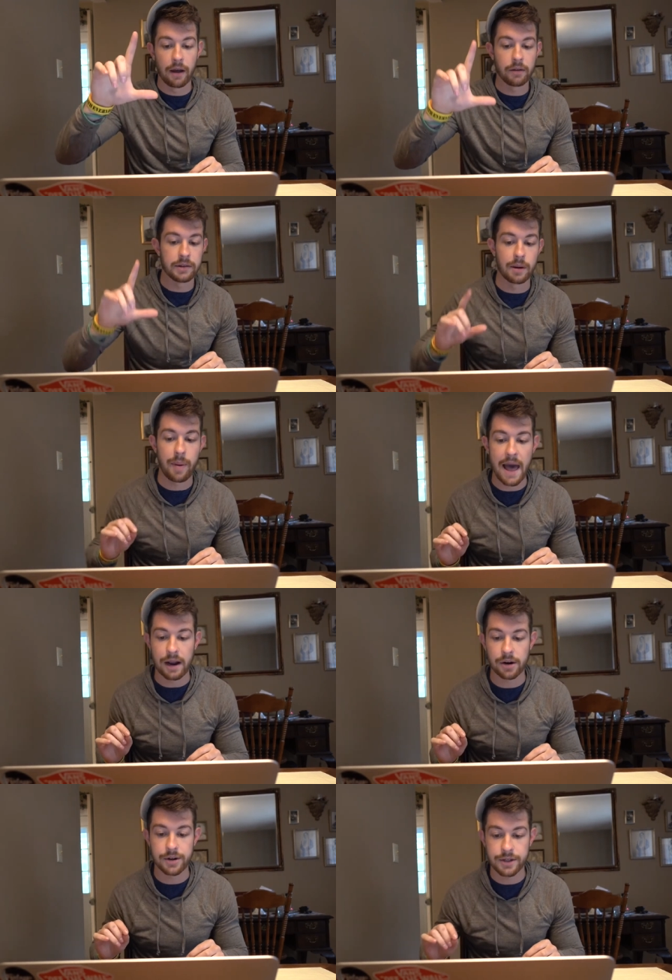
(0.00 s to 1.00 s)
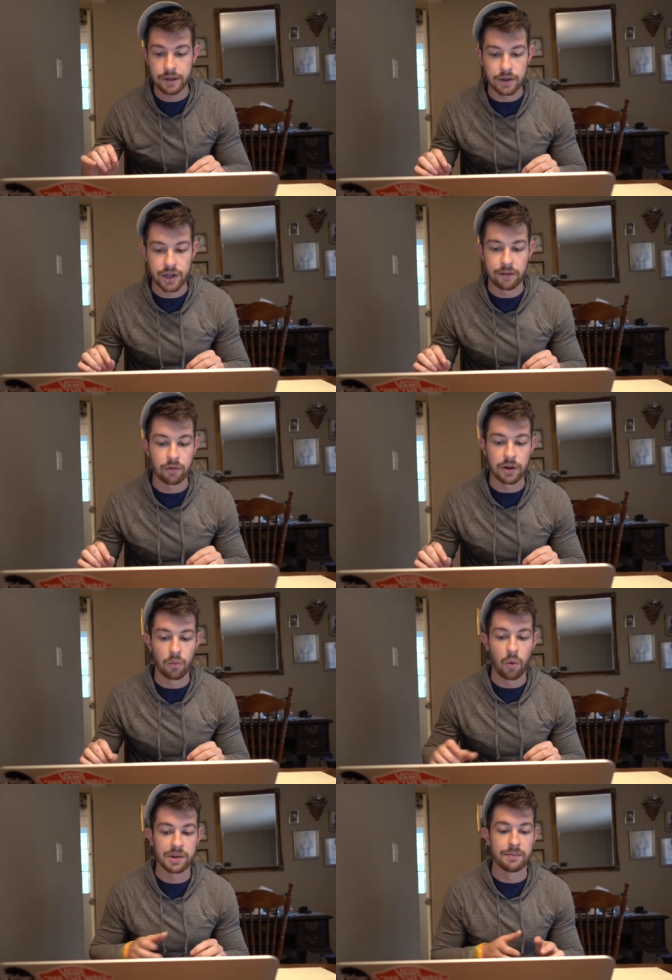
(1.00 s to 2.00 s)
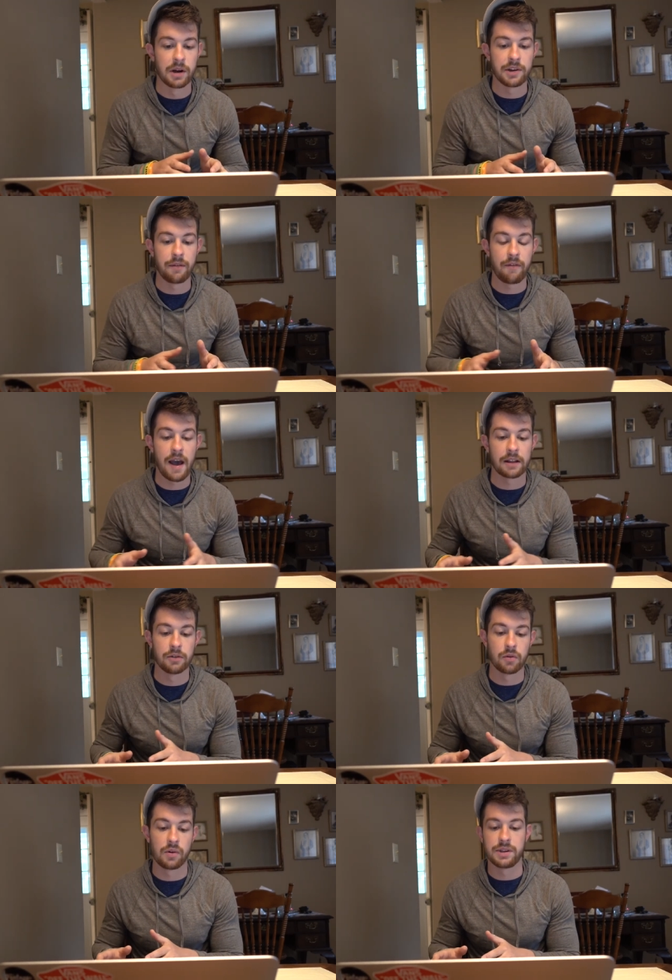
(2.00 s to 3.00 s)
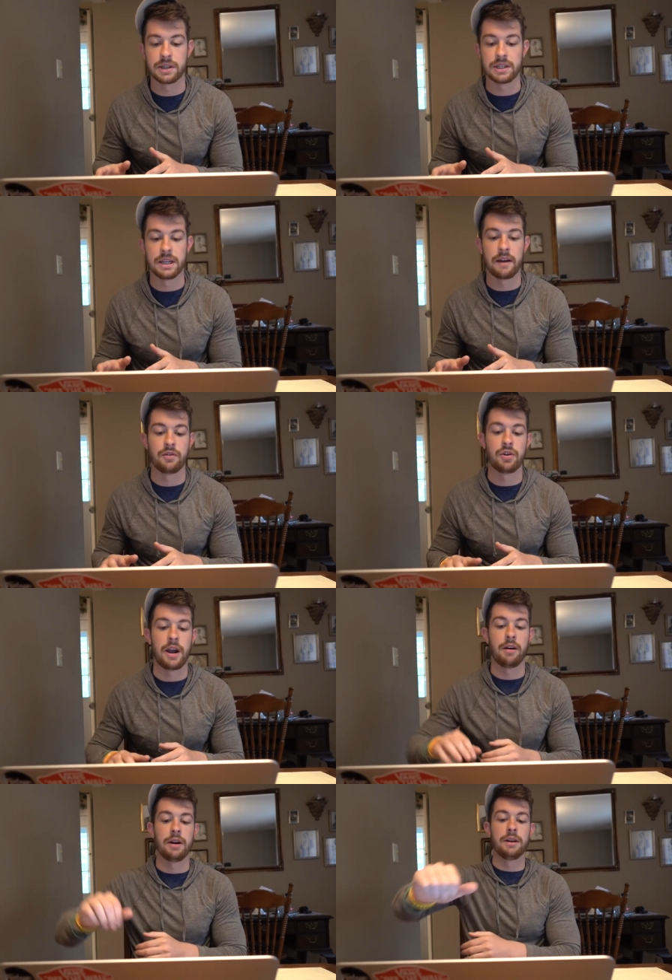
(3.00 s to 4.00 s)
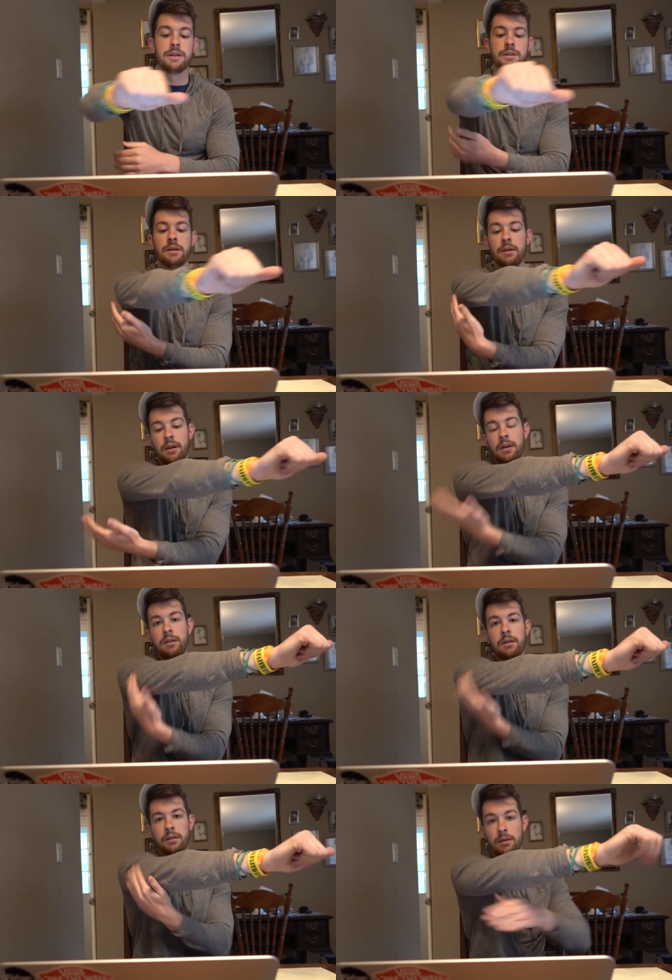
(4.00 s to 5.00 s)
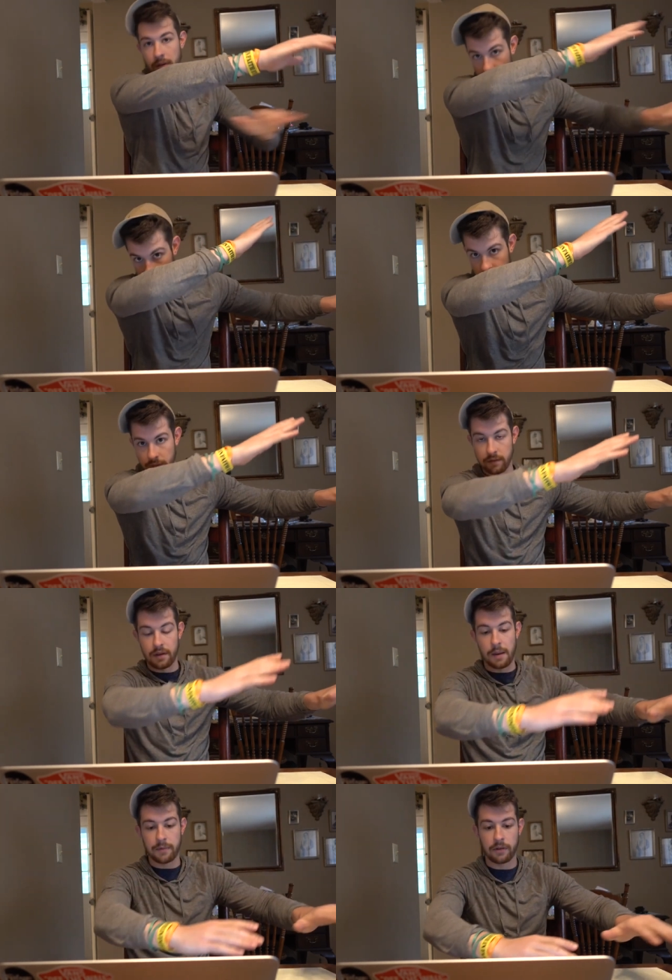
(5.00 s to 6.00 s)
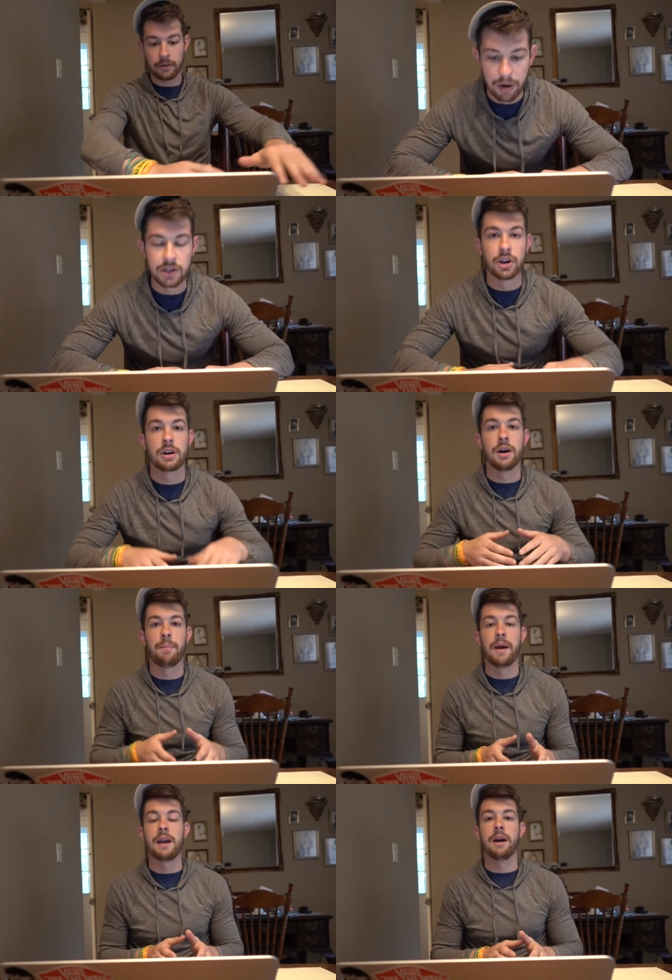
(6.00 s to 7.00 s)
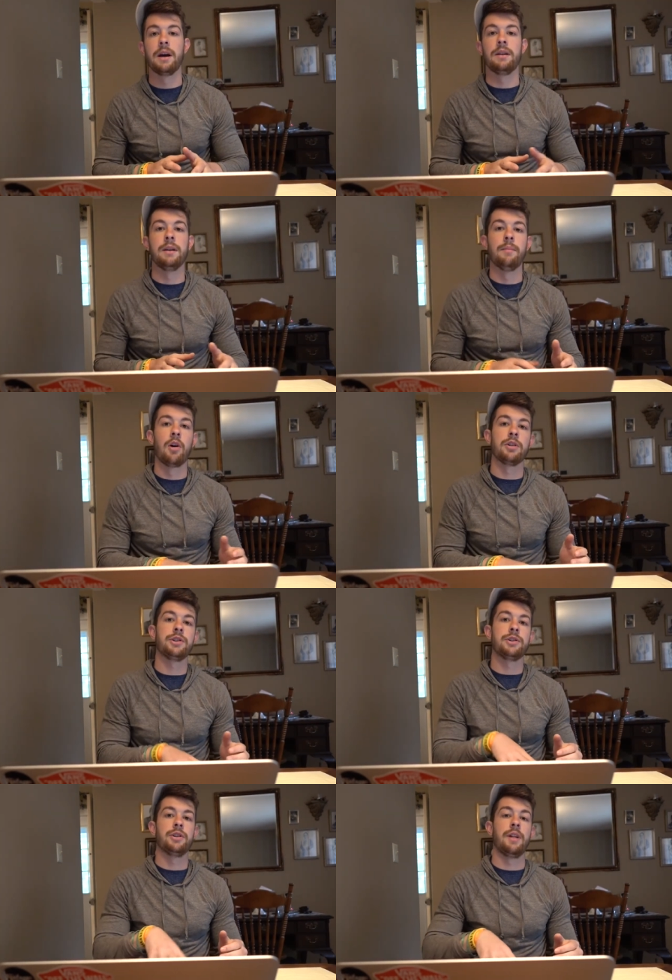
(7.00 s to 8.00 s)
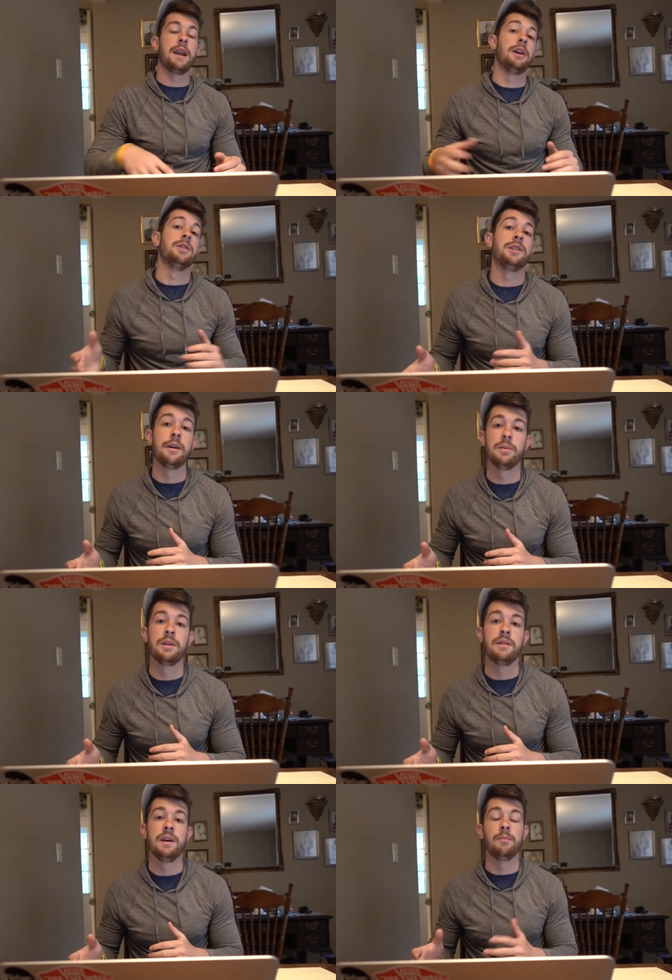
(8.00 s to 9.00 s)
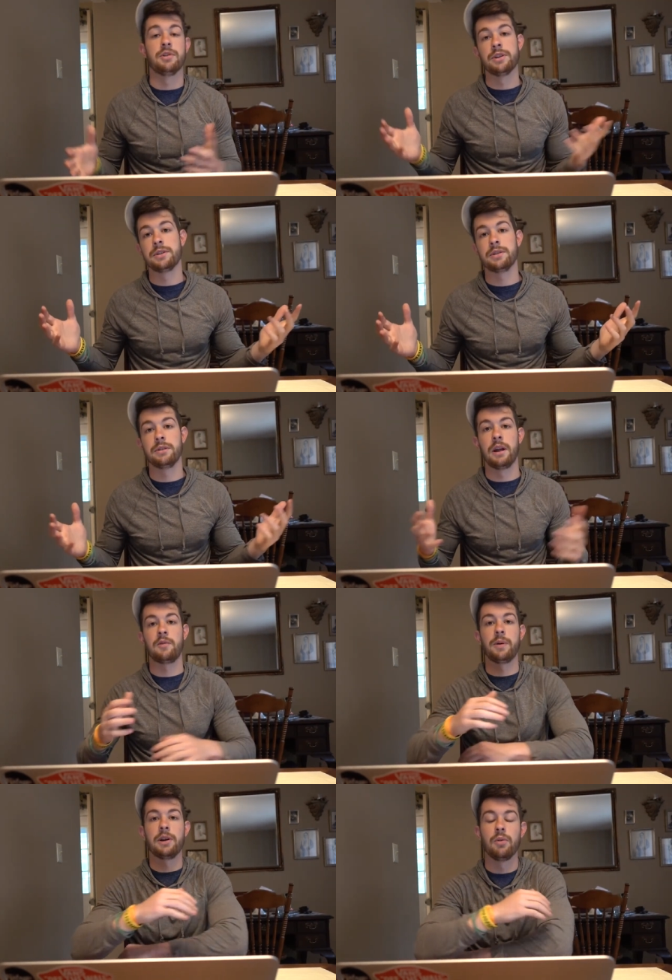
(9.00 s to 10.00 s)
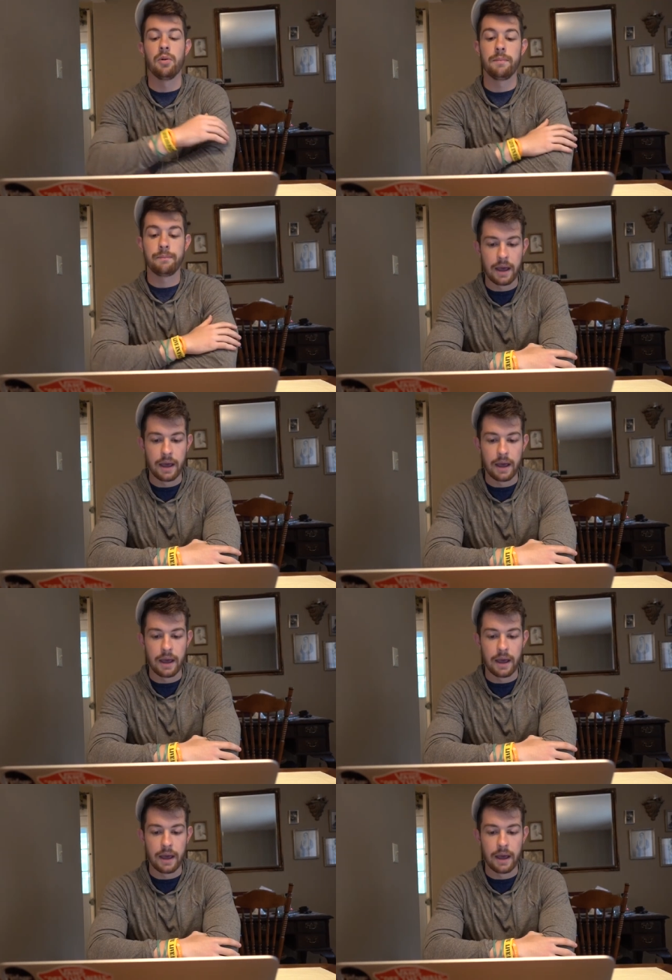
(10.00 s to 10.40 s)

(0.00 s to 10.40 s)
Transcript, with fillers: L to the Packers. Shane Vereen wasn't much of a factor in 2016 after tearing his steps, but he took a pay cut in March so that he could stay with the team, which is that's pretty cool.